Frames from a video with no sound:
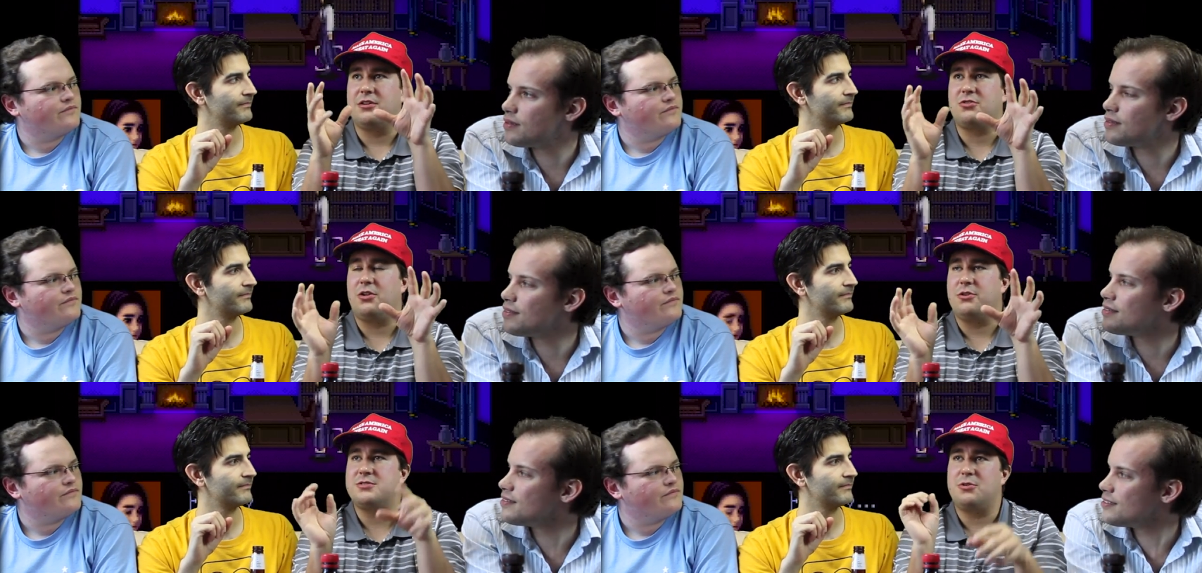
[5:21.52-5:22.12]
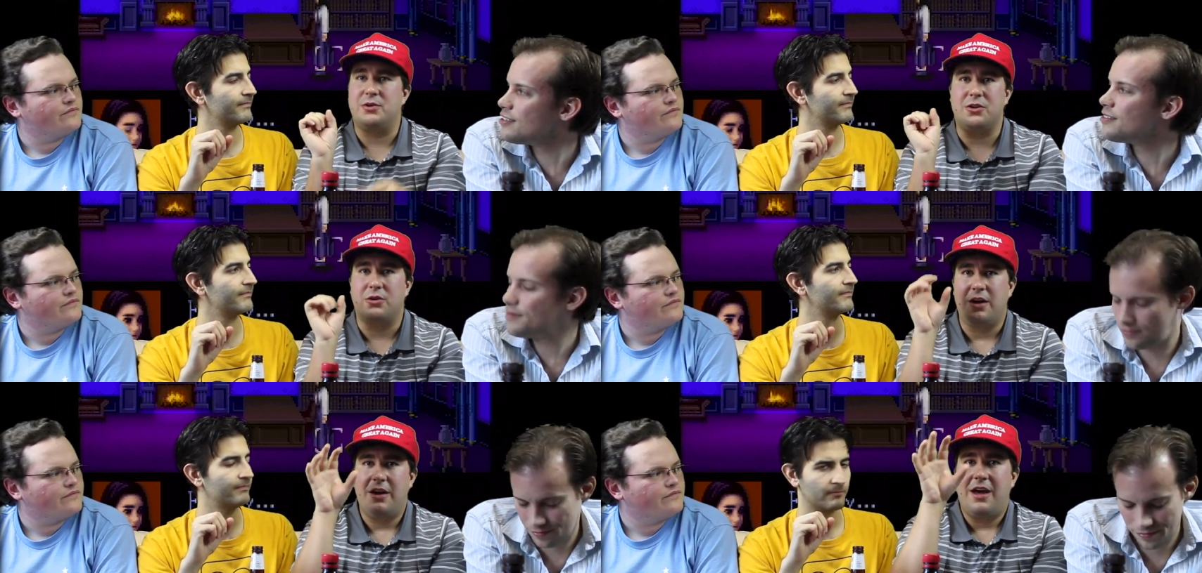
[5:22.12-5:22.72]
Speaker 1: a little closer when
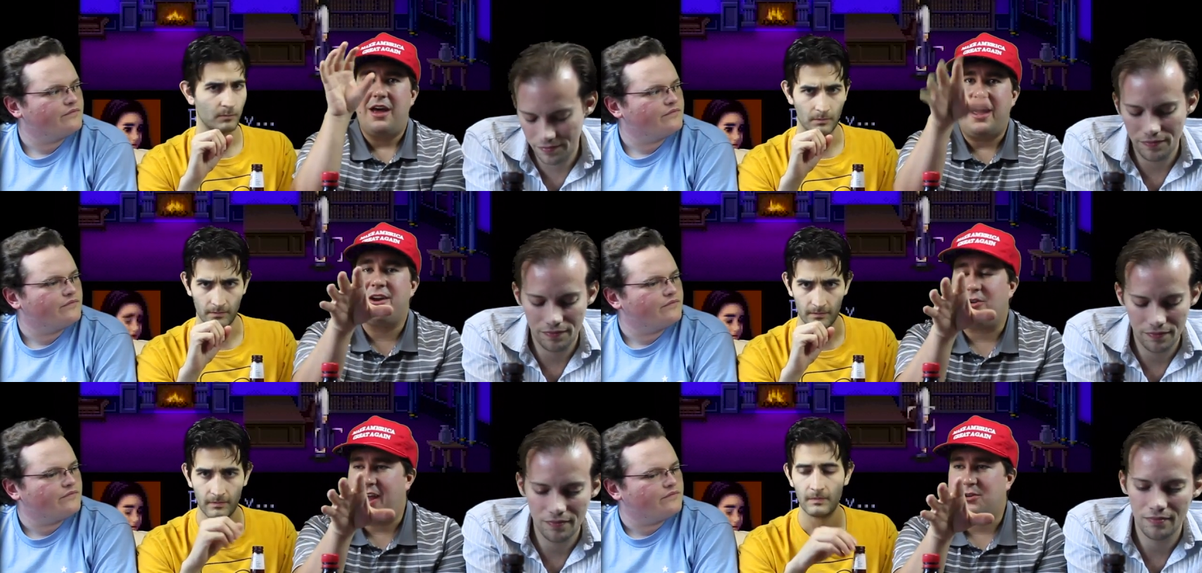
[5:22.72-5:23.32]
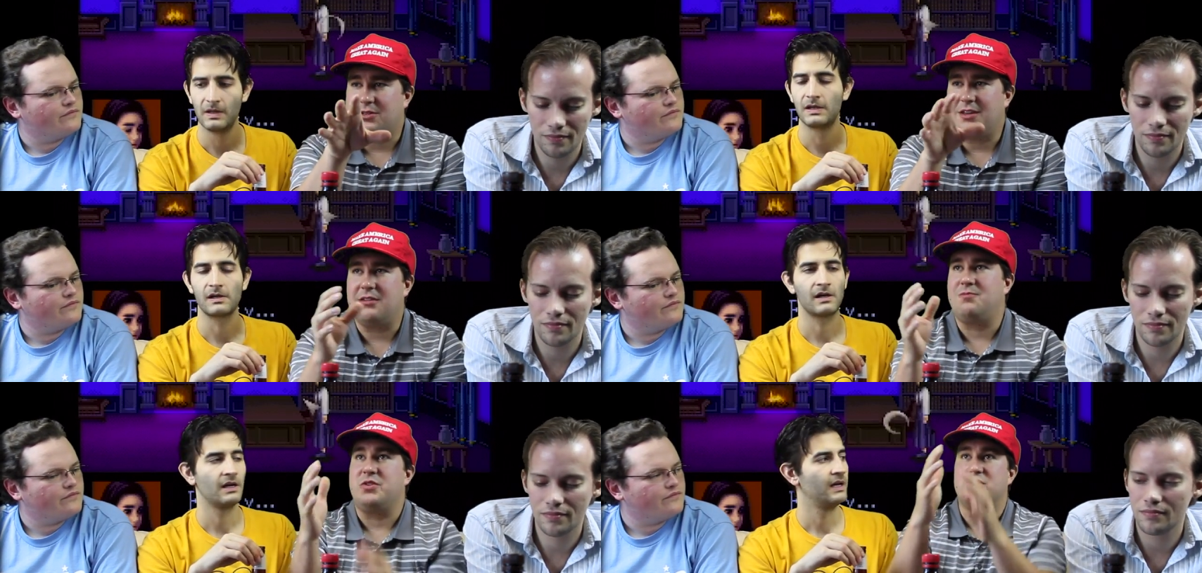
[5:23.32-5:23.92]
you mm. interact with
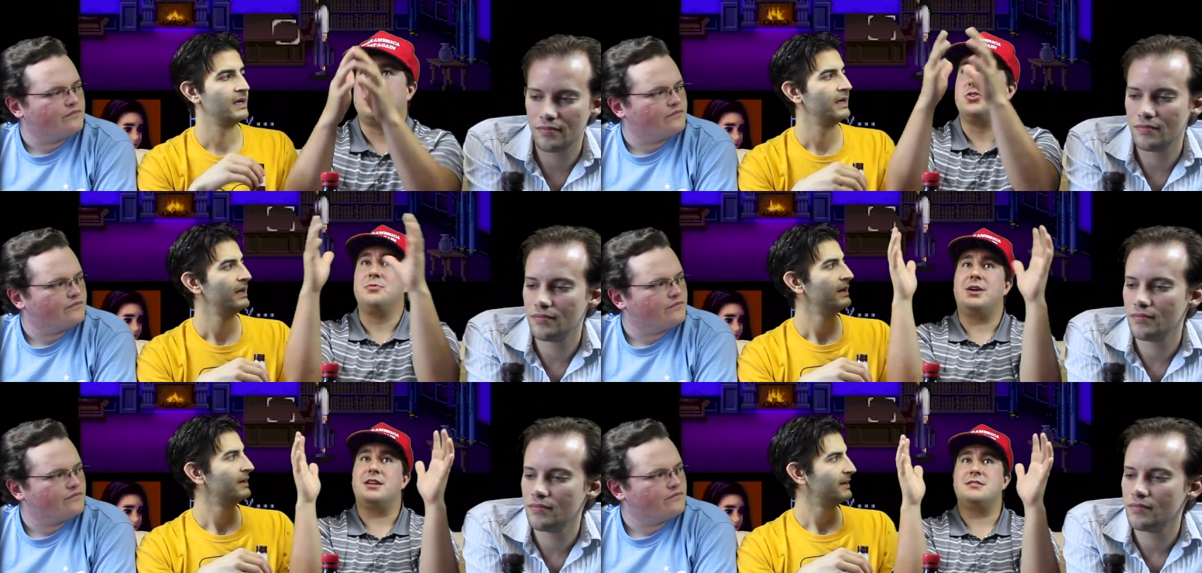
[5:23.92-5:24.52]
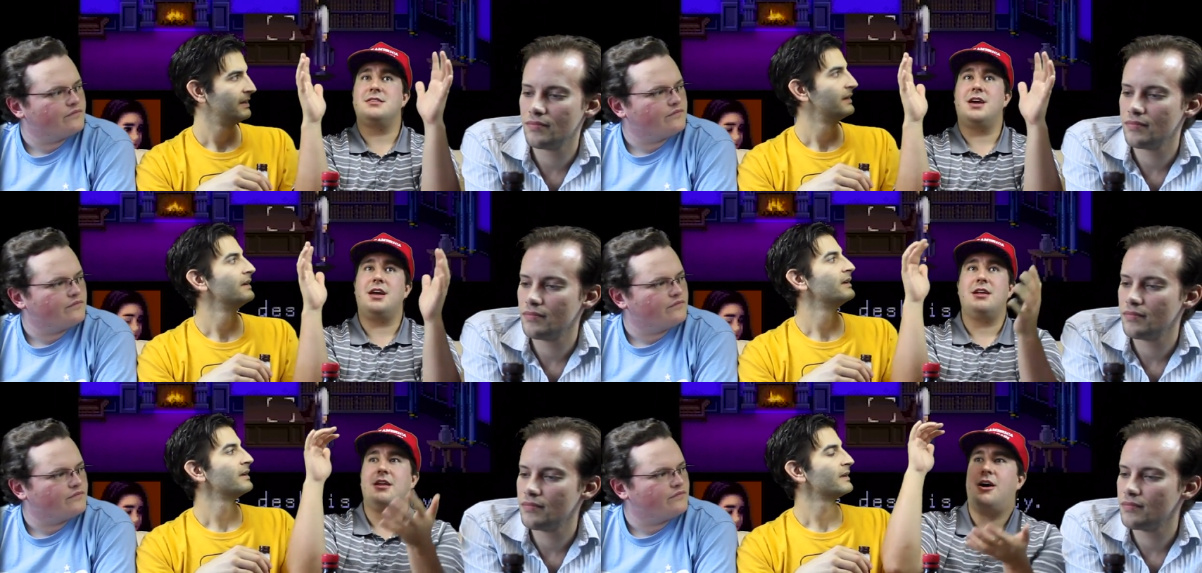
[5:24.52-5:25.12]
it. Zoom in,
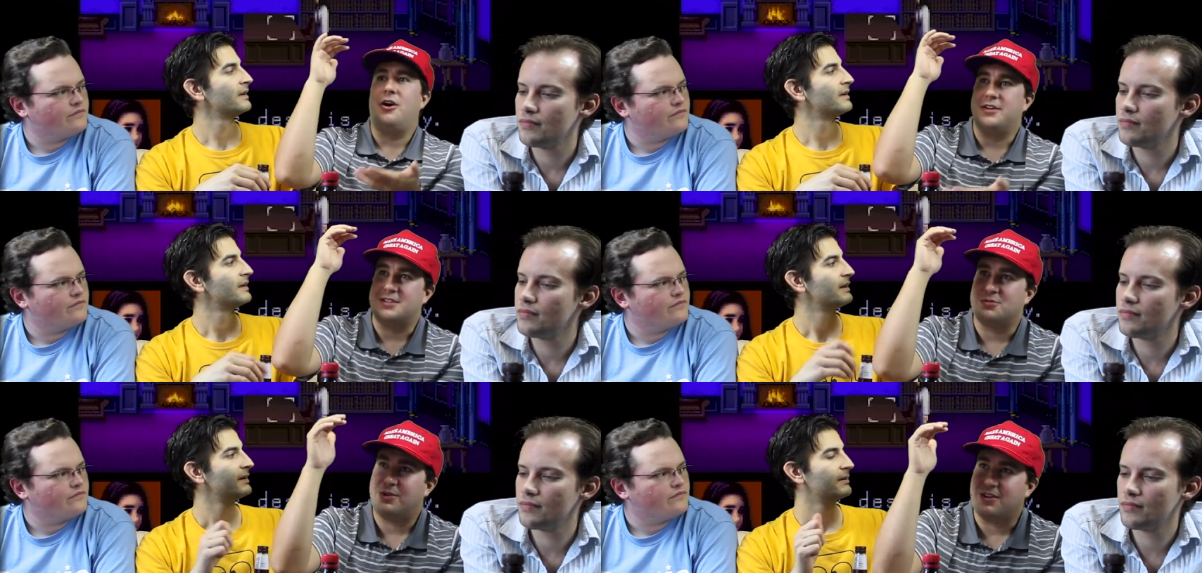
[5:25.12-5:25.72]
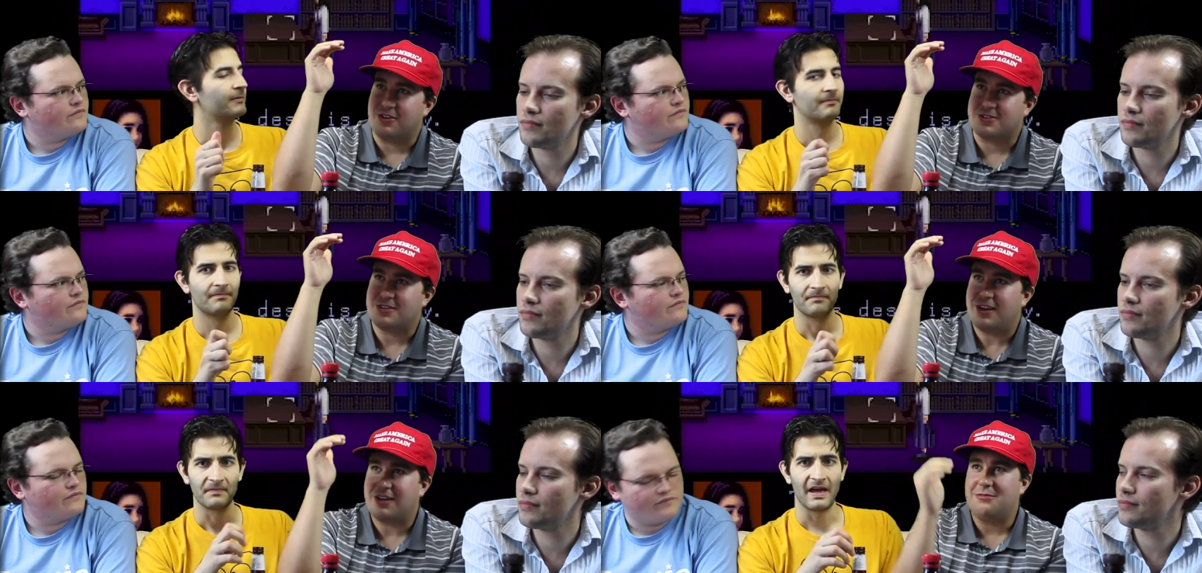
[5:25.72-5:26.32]
say, "Oh, this is what it
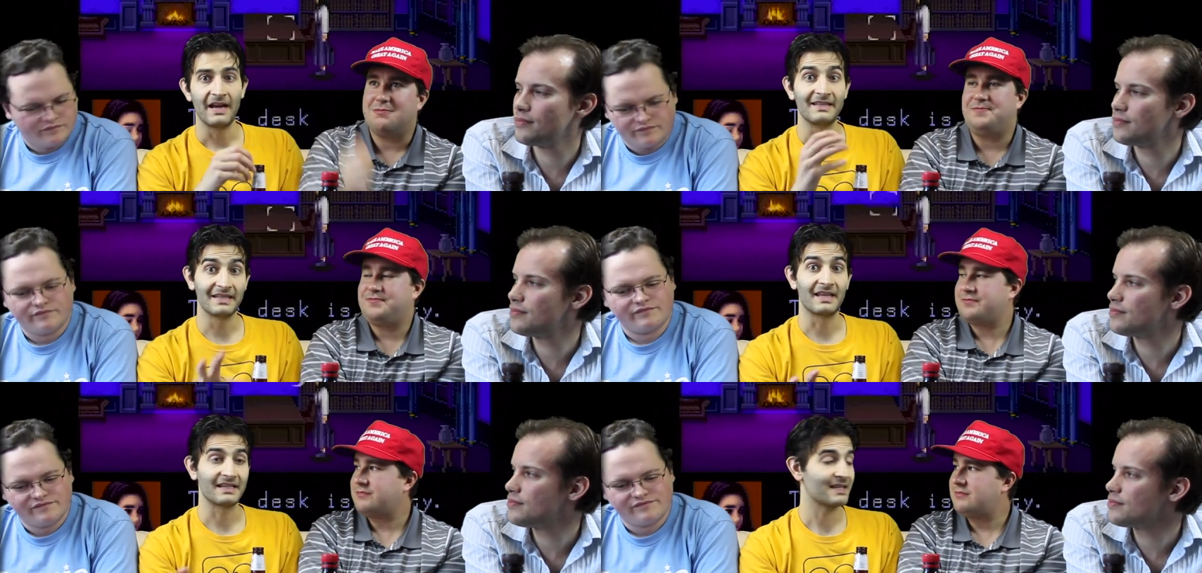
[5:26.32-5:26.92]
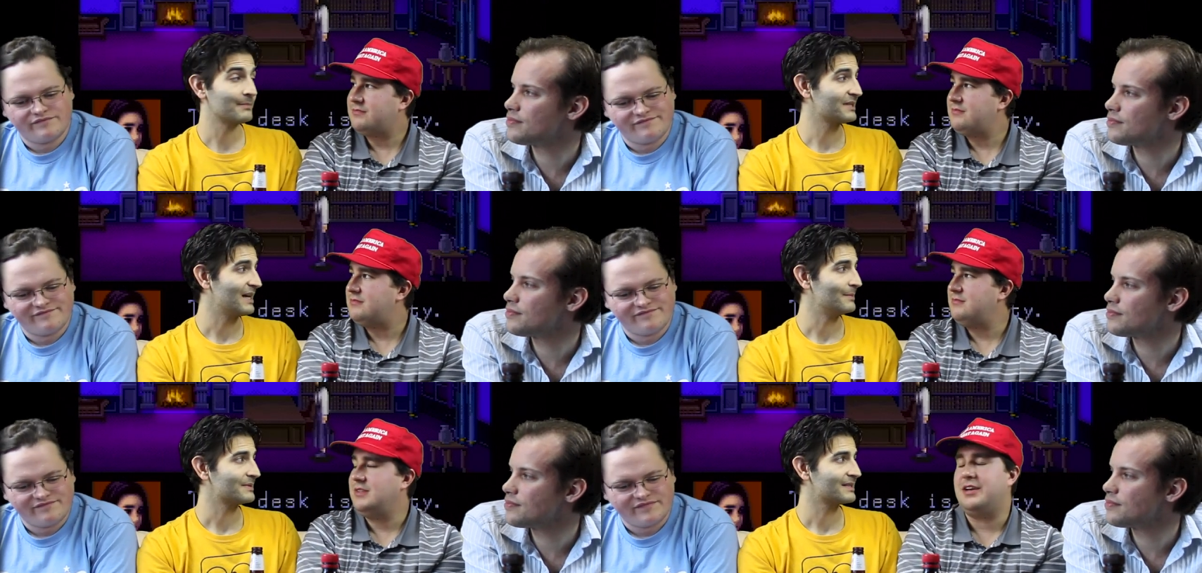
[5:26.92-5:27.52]
looks like."
Speaker 2: And it did that
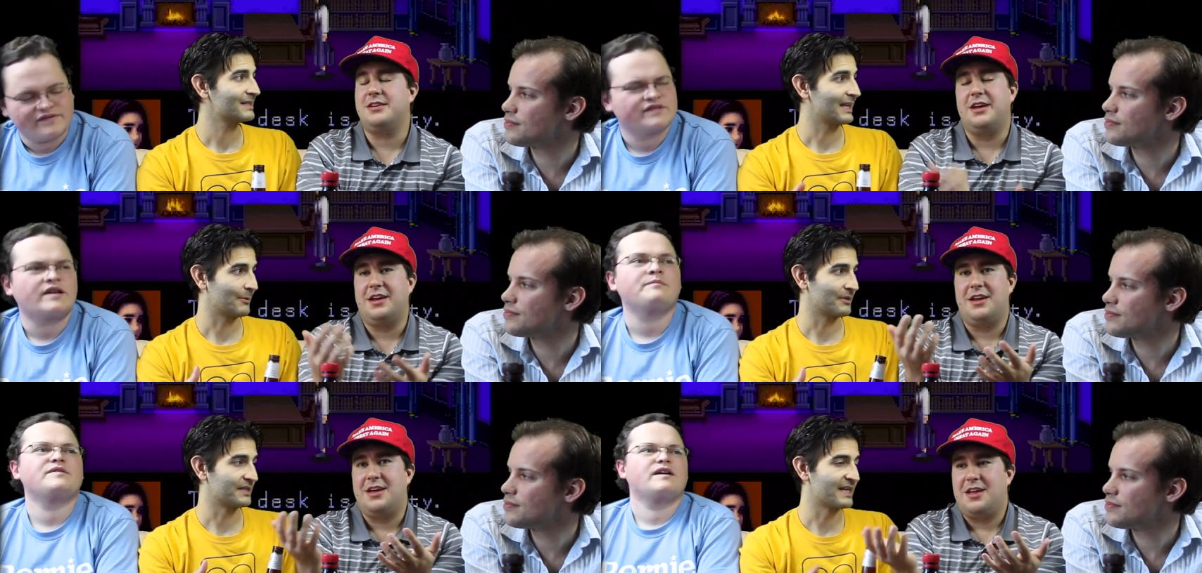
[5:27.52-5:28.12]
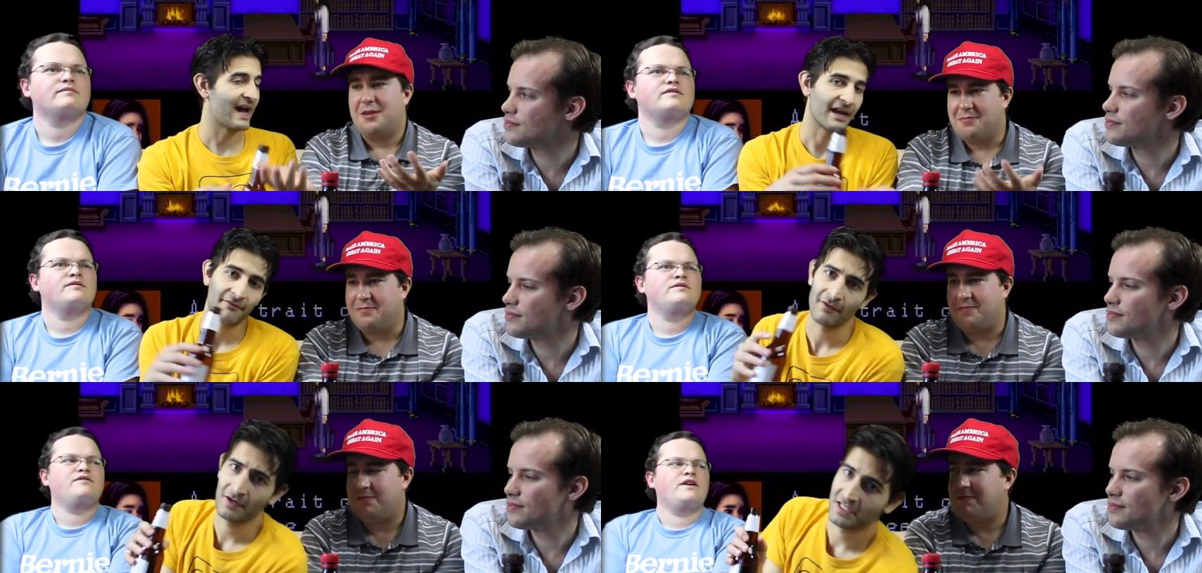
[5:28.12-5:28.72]
sometimes, like sometimes. with the dad, it was